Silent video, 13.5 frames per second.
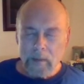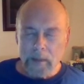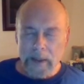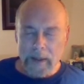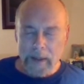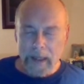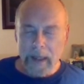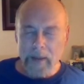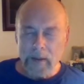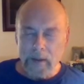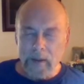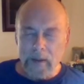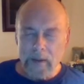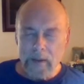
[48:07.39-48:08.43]
but
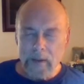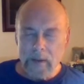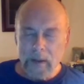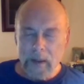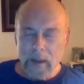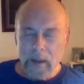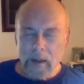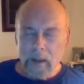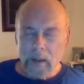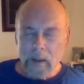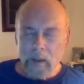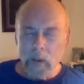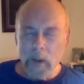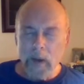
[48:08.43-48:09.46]
together,
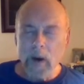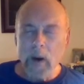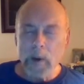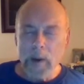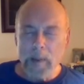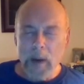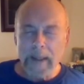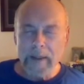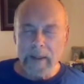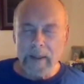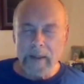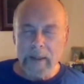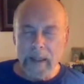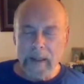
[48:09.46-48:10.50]
we are
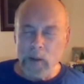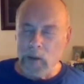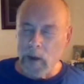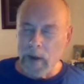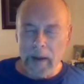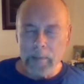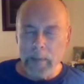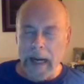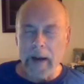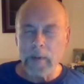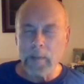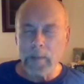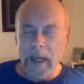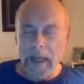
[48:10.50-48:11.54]
reminded that you are not
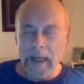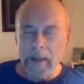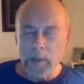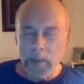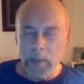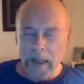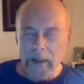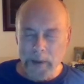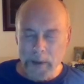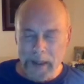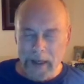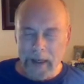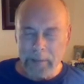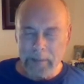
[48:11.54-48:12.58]
bound by space or
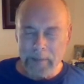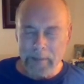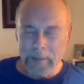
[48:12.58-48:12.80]
time.